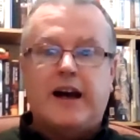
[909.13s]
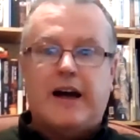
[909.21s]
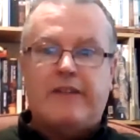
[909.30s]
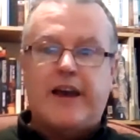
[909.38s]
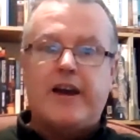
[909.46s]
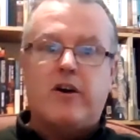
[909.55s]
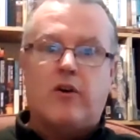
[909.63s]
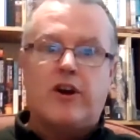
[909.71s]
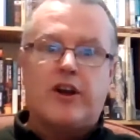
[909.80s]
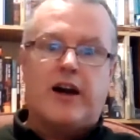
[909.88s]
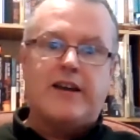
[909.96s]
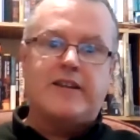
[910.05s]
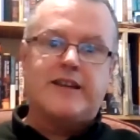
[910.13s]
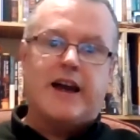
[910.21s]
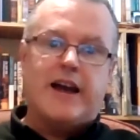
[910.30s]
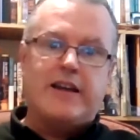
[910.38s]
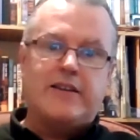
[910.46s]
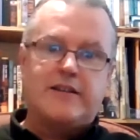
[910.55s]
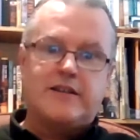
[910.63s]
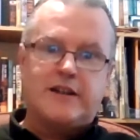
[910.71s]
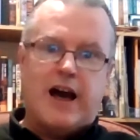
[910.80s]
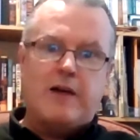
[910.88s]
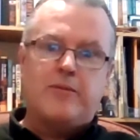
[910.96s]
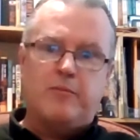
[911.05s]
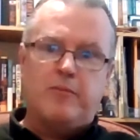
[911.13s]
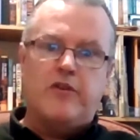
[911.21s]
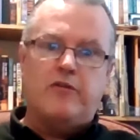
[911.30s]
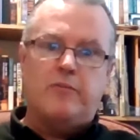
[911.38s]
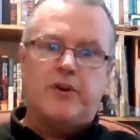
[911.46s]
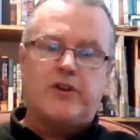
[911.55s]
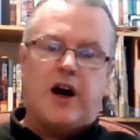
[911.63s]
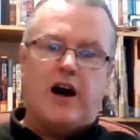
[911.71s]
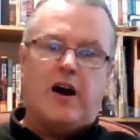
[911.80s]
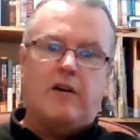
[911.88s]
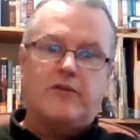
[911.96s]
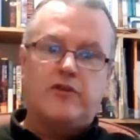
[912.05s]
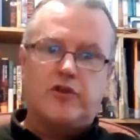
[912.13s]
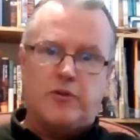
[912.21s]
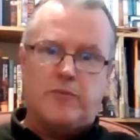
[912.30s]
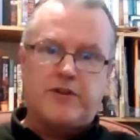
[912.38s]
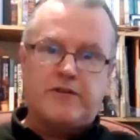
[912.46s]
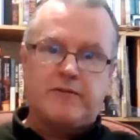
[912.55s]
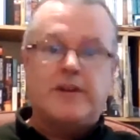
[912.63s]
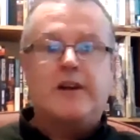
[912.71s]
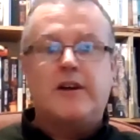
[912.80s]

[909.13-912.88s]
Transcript: and they organise a snap movement of troops.